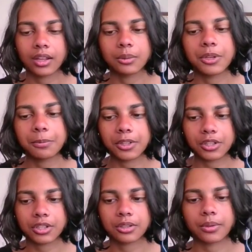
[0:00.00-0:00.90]
And the people
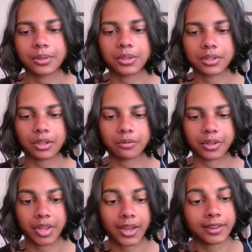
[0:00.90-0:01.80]
that she surrounds herself
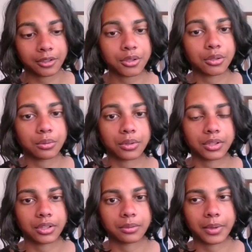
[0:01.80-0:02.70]
with, their attitude
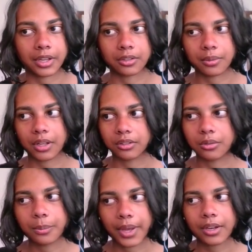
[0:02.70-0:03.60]
towards it is bad as well,
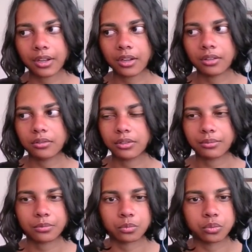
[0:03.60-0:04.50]
no matter
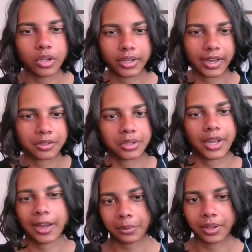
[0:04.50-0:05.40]
what actually
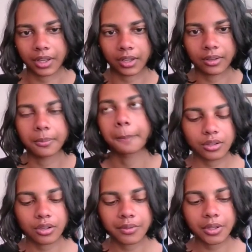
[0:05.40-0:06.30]
happened there.
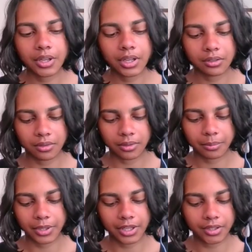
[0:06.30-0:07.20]
So if you look at
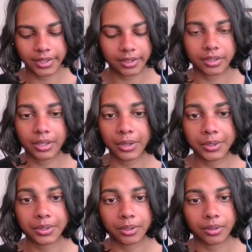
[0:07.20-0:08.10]
places like
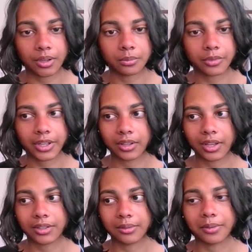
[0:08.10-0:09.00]
salon.com where
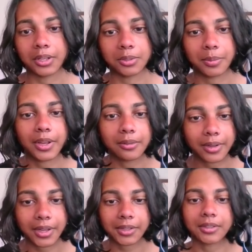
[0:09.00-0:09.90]
they defend
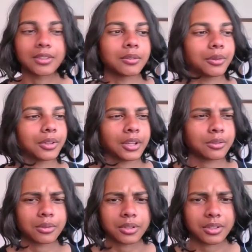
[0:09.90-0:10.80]
pedophiles and all that
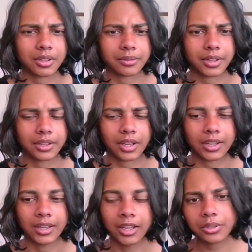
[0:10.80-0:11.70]
sort of stuff like
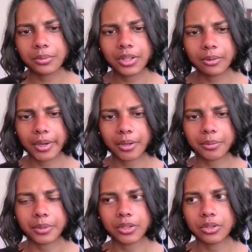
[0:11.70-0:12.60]
that, it's just really quite
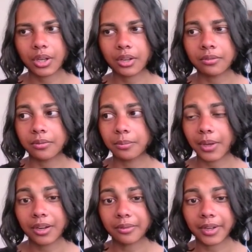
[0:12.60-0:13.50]
odd because you have
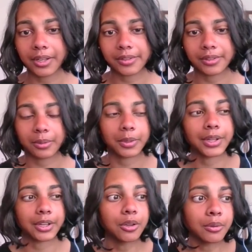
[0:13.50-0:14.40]
pedophiles and they'll be
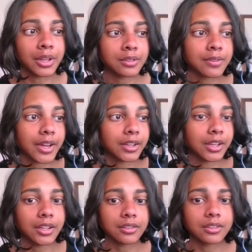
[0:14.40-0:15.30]
like, no, that's fine,
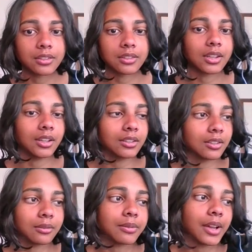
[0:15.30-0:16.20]
kids
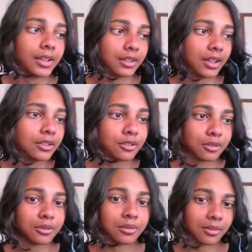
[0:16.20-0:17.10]
are fine, kids
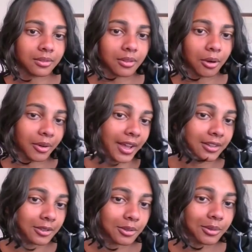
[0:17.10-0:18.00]
should go
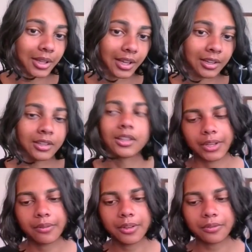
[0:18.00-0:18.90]
ahead and do that.
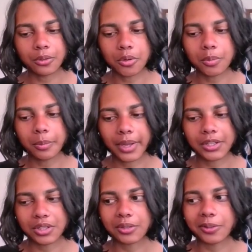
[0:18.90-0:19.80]
Even if normal
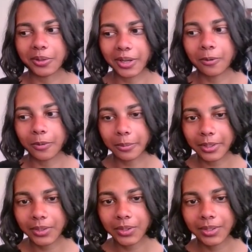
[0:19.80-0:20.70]
men just look at
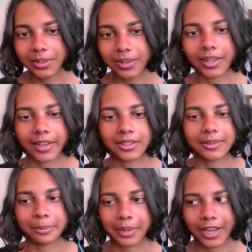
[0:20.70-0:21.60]
women,
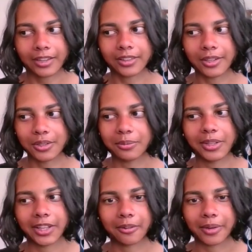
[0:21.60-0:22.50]
that's bad and they should
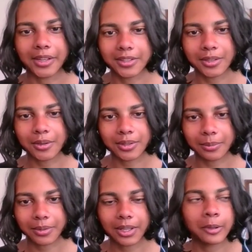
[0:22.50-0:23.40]
be like arrested or
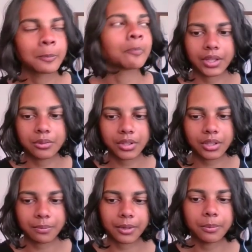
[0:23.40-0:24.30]
something. That's
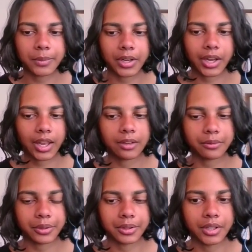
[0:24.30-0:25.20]
really a problem that I
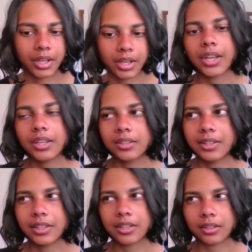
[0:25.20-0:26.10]
have with, I guess,
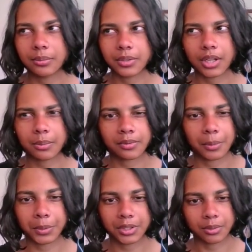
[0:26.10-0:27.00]
Lena Dunham's type of
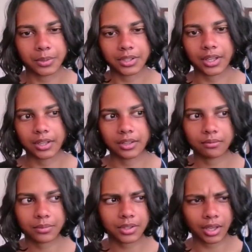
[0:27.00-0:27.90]
feminism is like
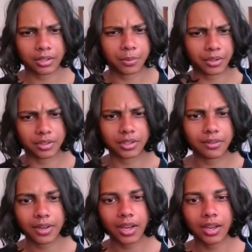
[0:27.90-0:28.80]
sex
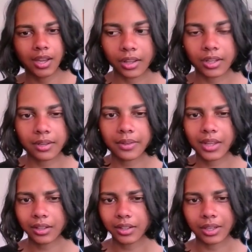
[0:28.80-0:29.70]
positivity. And even
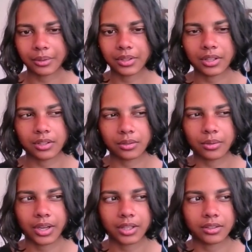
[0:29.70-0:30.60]
that now, it's
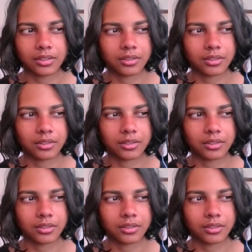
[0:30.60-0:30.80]
quite,